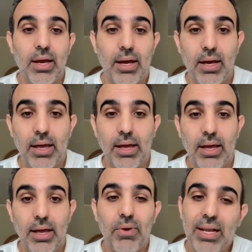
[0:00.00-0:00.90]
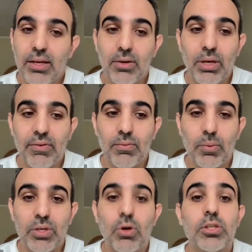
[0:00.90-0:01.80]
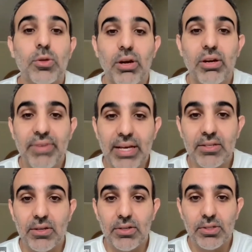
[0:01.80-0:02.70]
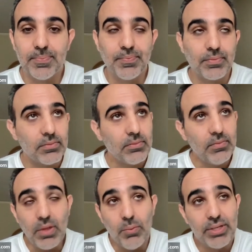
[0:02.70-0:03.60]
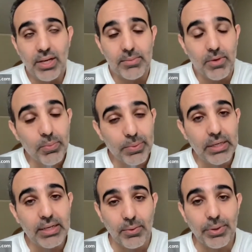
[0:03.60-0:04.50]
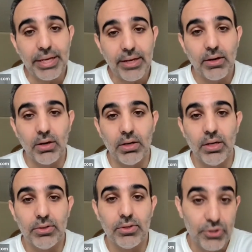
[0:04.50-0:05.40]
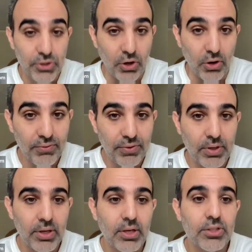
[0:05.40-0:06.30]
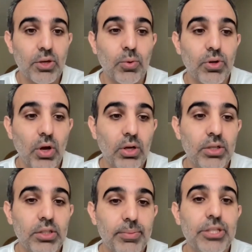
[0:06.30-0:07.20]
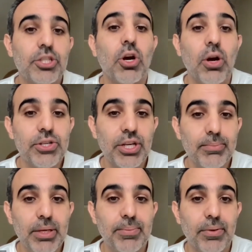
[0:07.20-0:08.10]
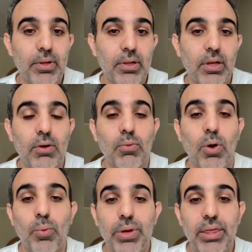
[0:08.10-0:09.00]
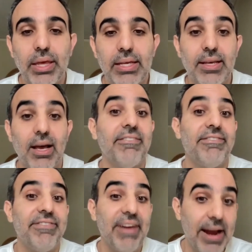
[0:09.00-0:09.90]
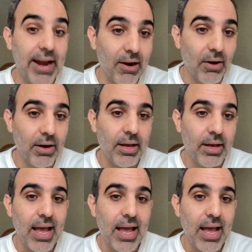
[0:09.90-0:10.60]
And really, even when we talk to our investors, we tell them openly that we're here to serve. So we're not going to be charging people what we think is unfair,